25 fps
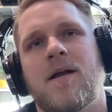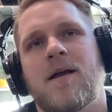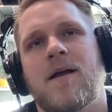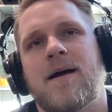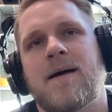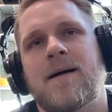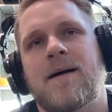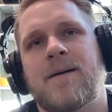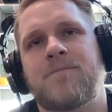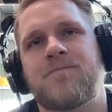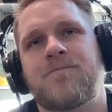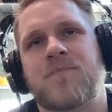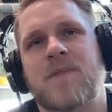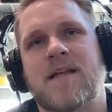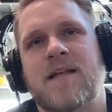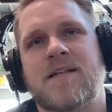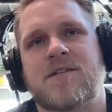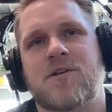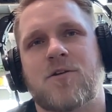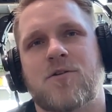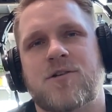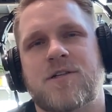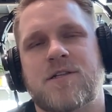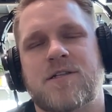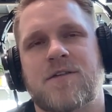And
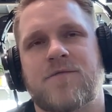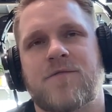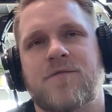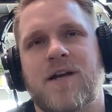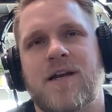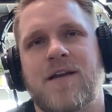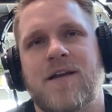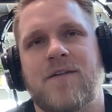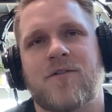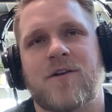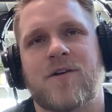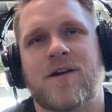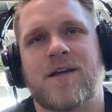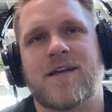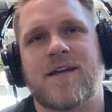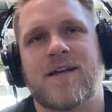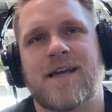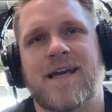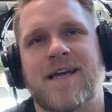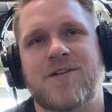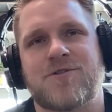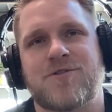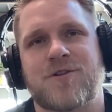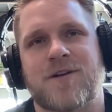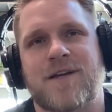so it's just a very, very
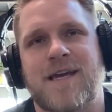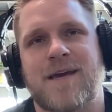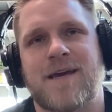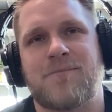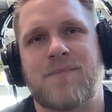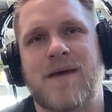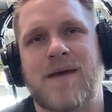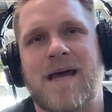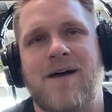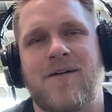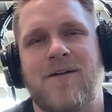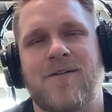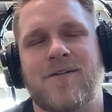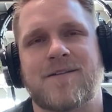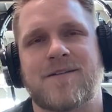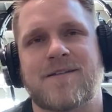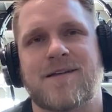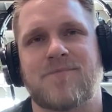intricate balance,